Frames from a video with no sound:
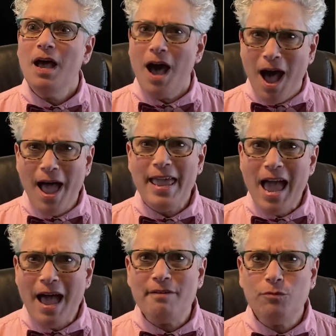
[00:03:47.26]
I
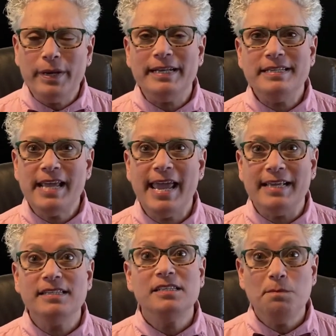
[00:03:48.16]
have what it
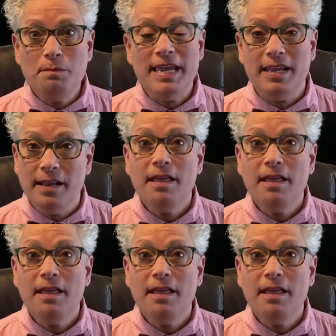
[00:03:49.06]
takes to meet